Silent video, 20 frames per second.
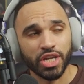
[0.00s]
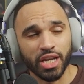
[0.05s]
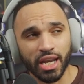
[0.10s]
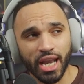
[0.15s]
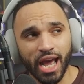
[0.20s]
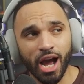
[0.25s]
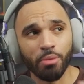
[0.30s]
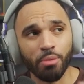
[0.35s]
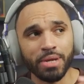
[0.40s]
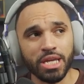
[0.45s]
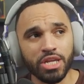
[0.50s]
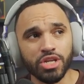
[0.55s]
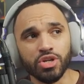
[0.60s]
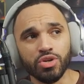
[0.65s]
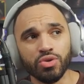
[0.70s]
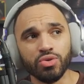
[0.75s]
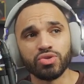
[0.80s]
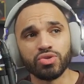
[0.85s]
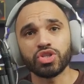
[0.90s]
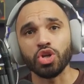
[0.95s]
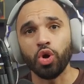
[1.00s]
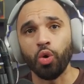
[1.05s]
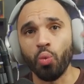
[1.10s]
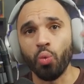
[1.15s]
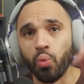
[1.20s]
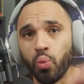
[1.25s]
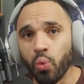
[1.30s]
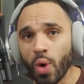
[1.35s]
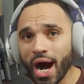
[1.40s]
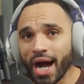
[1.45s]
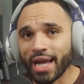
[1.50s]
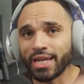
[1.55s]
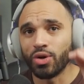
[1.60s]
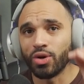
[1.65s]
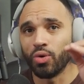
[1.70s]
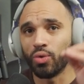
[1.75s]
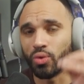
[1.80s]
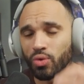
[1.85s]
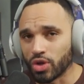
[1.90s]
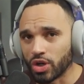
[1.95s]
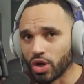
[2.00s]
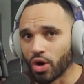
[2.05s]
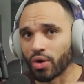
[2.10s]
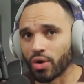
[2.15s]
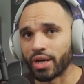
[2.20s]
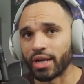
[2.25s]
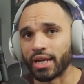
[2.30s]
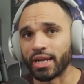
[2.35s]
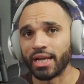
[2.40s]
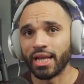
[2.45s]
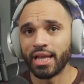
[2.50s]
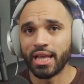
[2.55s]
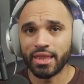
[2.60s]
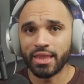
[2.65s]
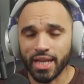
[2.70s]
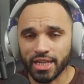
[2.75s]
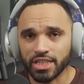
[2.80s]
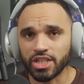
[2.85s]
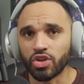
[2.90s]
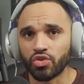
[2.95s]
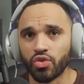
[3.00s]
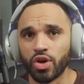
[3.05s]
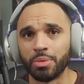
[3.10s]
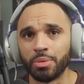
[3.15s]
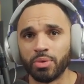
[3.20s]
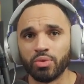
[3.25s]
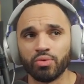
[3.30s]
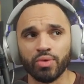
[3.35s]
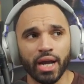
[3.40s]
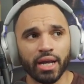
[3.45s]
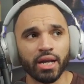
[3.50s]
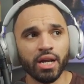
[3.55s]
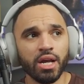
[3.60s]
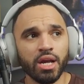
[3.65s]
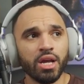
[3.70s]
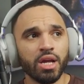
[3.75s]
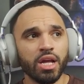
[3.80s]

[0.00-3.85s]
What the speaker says: can now be used while guarding. That's incredible, right?